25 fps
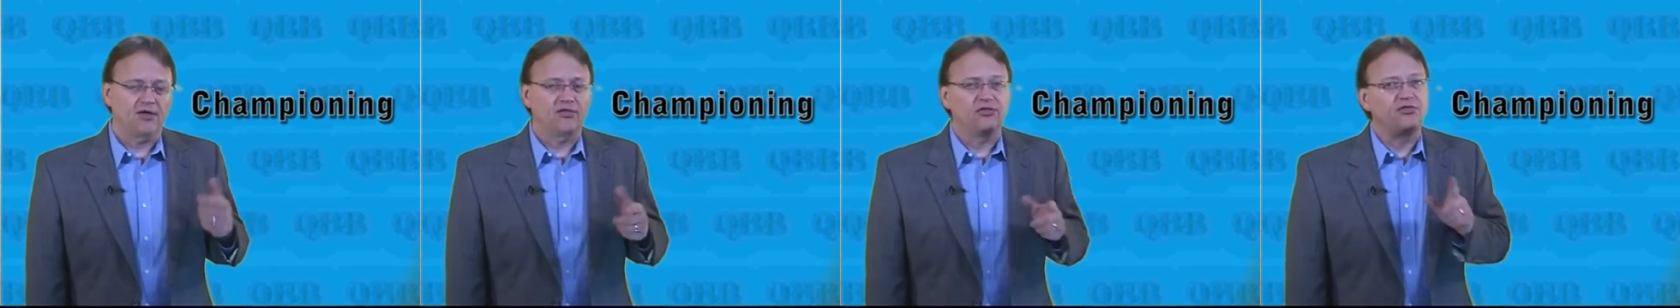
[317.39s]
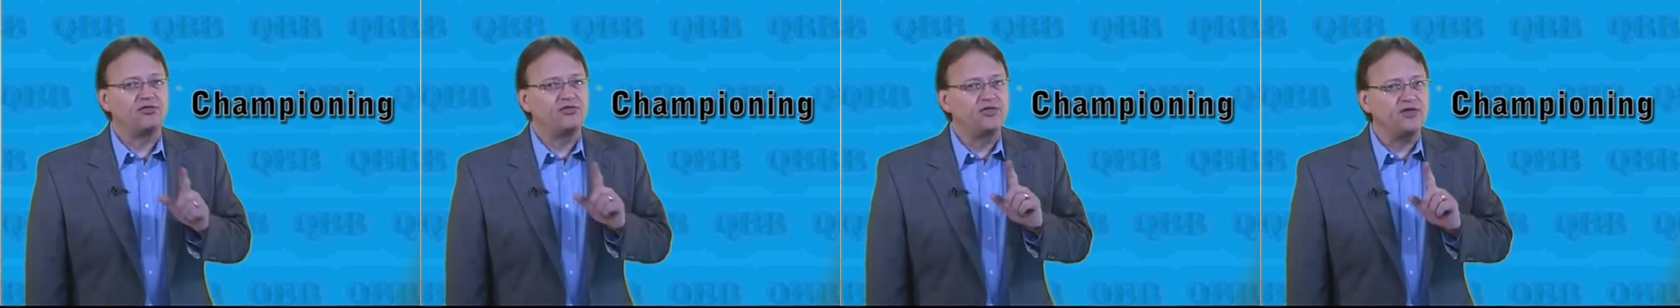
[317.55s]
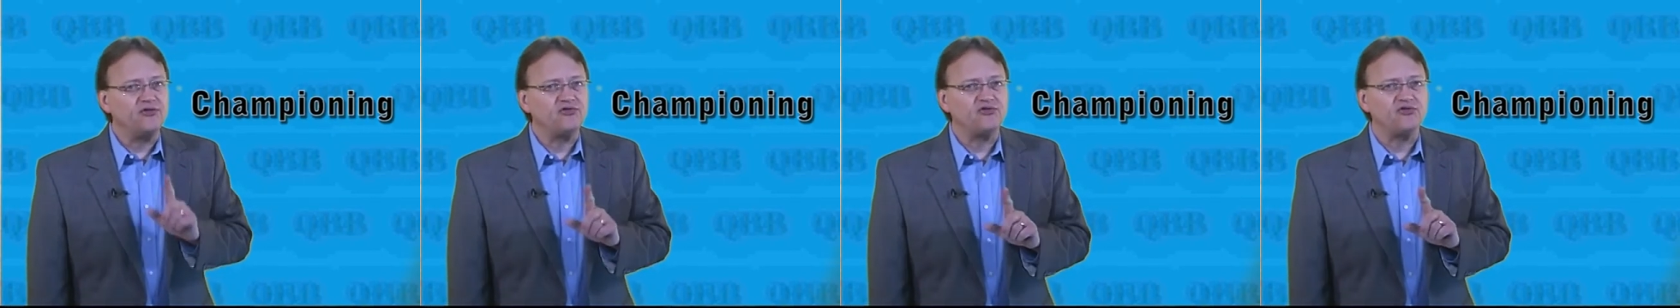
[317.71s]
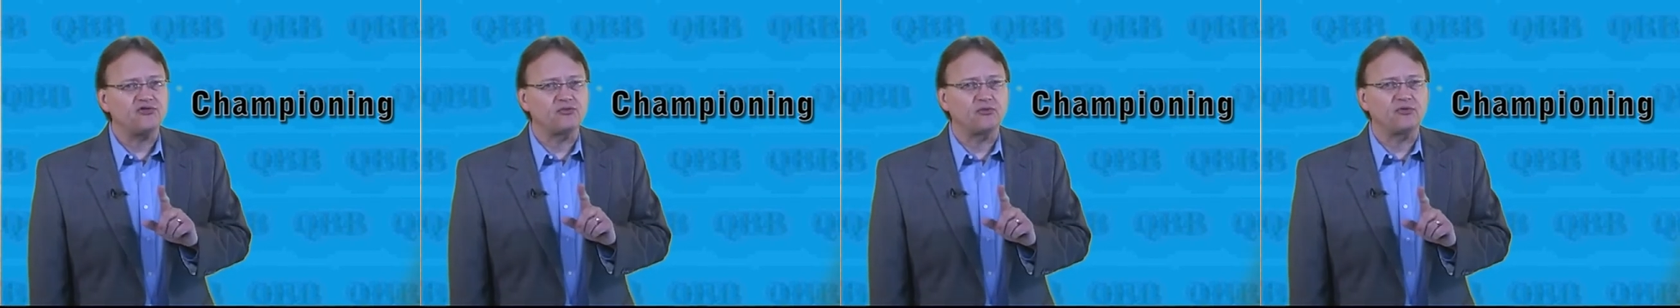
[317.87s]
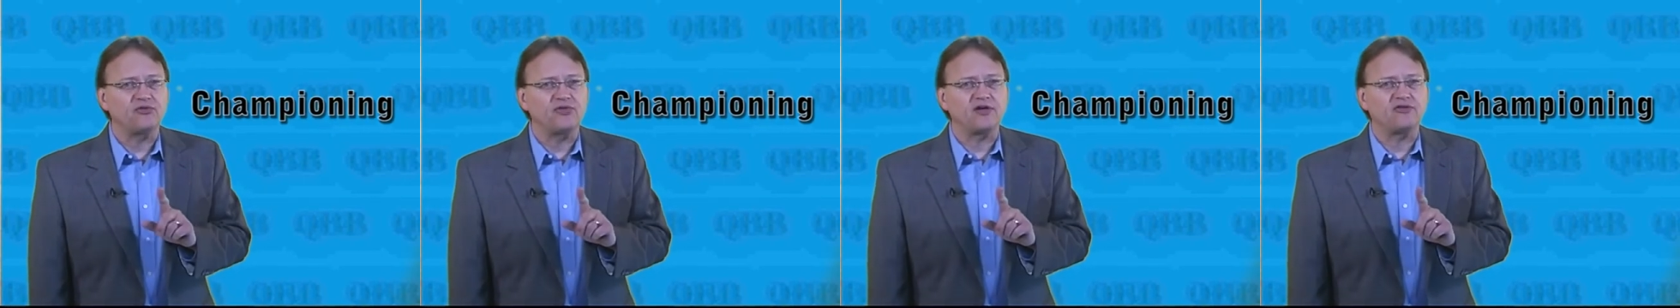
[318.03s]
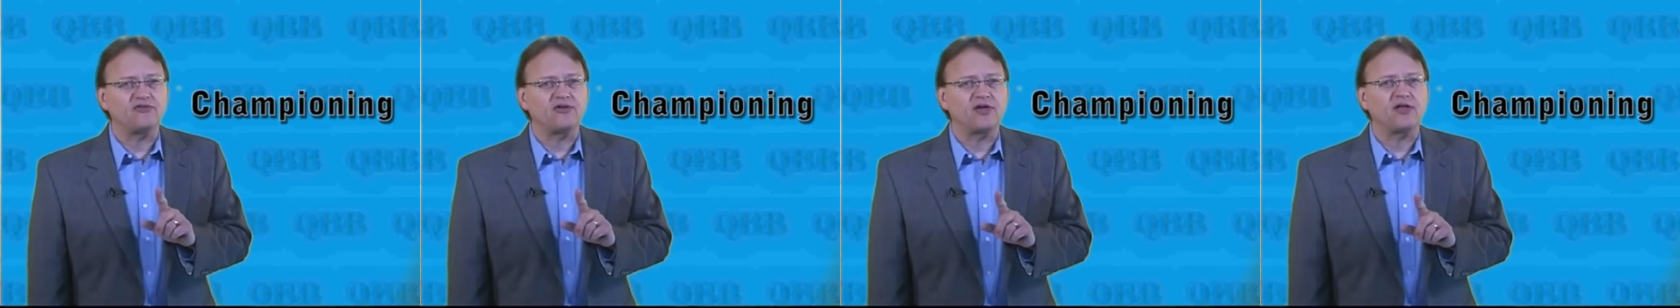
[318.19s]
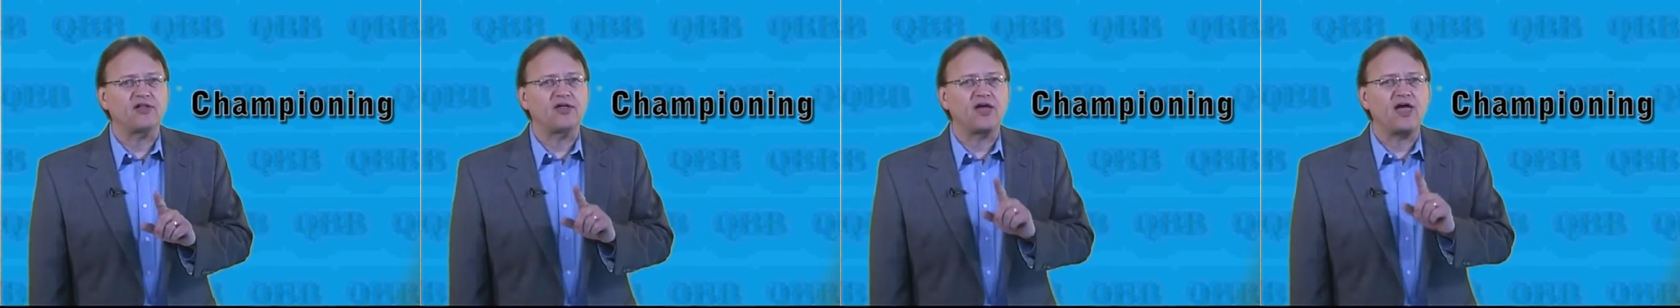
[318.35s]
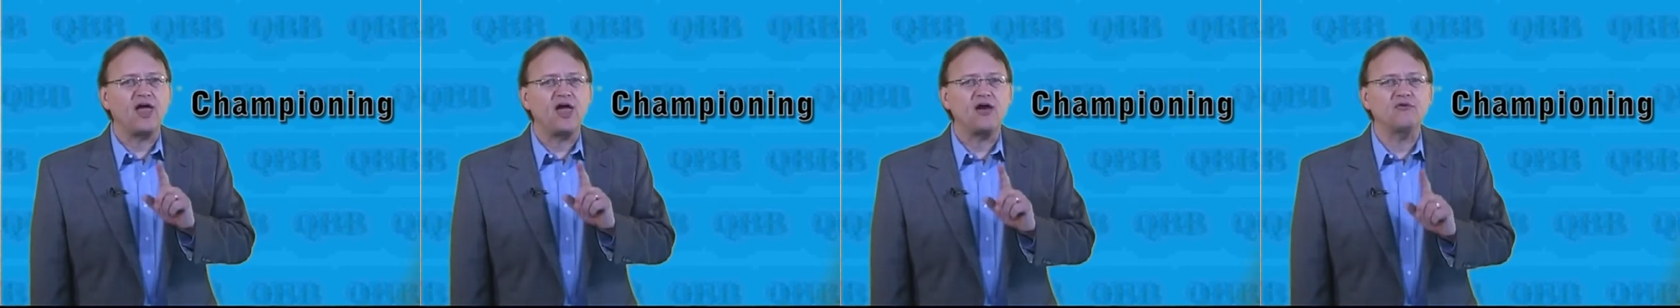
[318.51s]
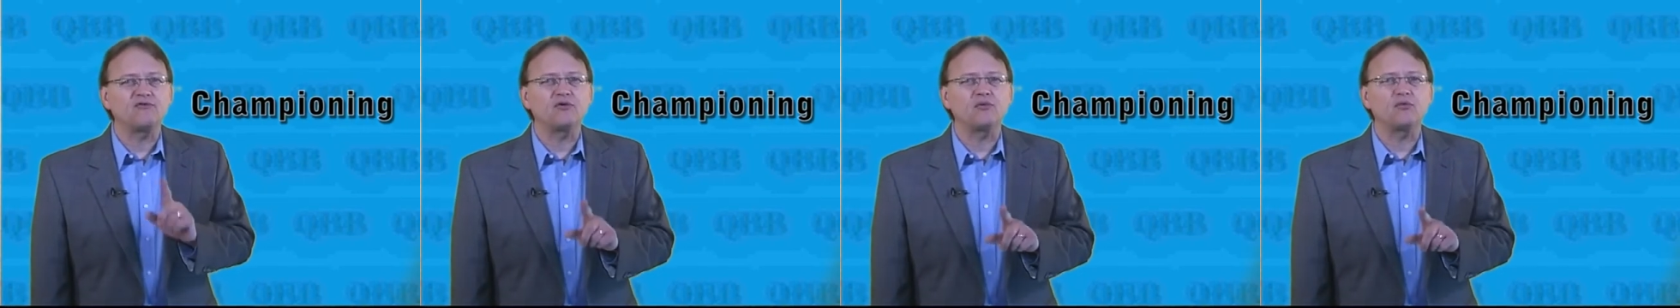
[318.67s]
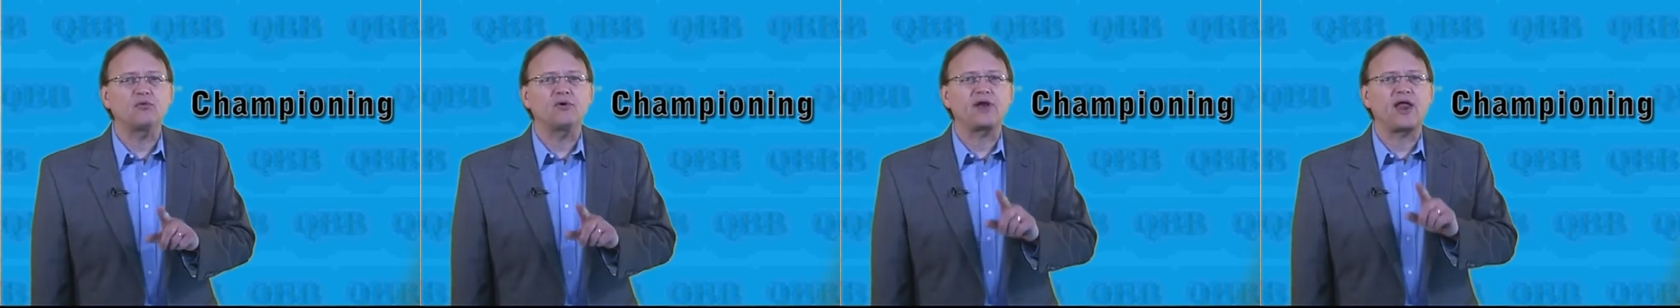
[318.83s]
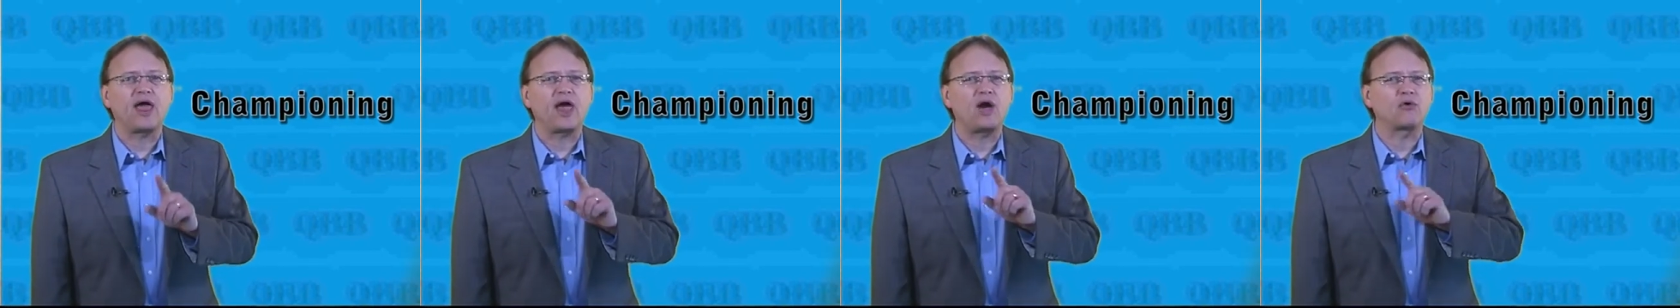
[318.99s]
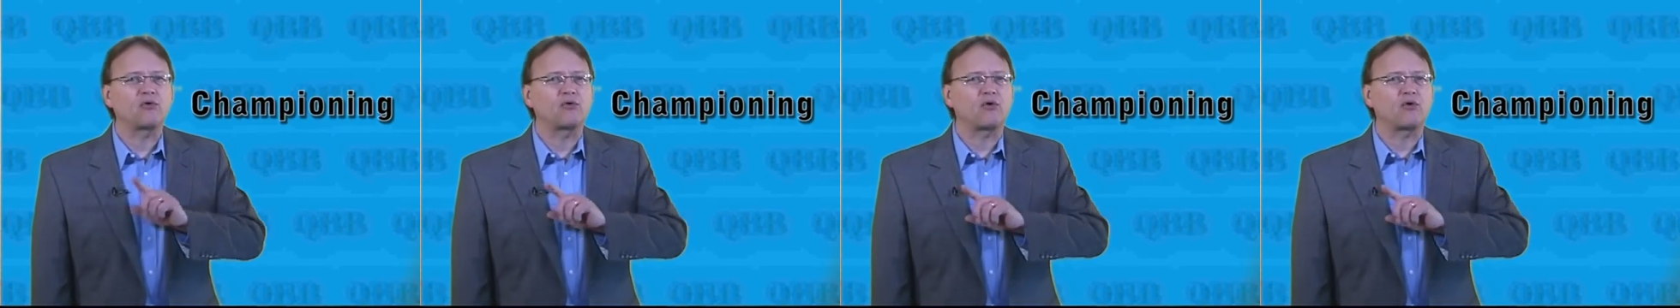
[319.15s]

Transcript: This is when they tell everyone how